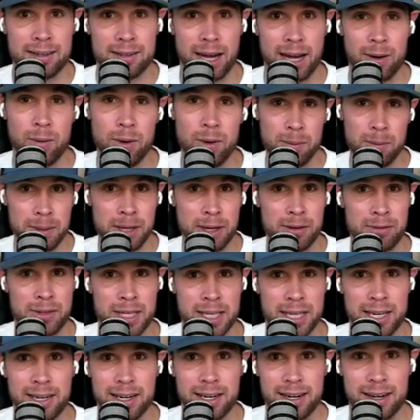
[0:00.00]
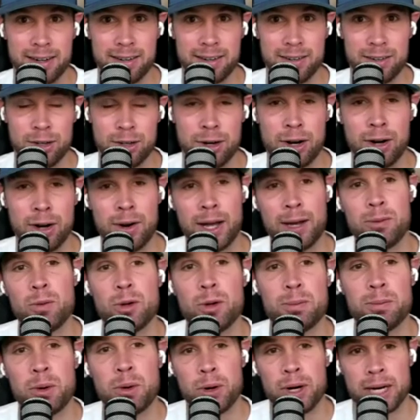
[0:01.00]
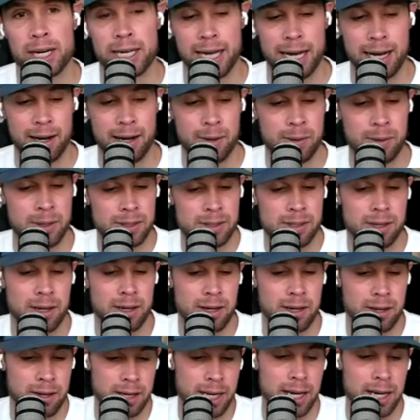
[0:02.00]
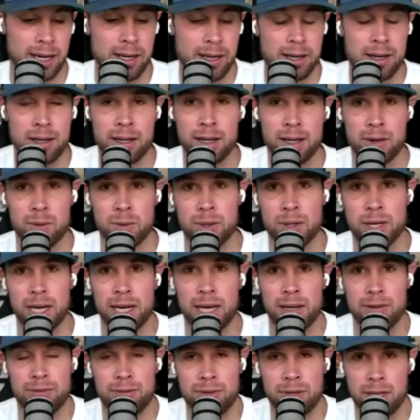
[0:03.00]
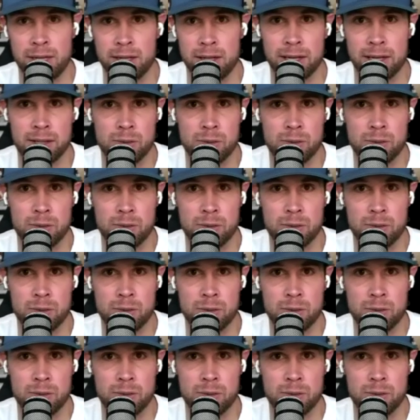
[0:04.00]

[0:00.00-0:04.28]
I want to be over there, you know. And with Morikawa, it's like, oh yeah, he hit another one to eight feet.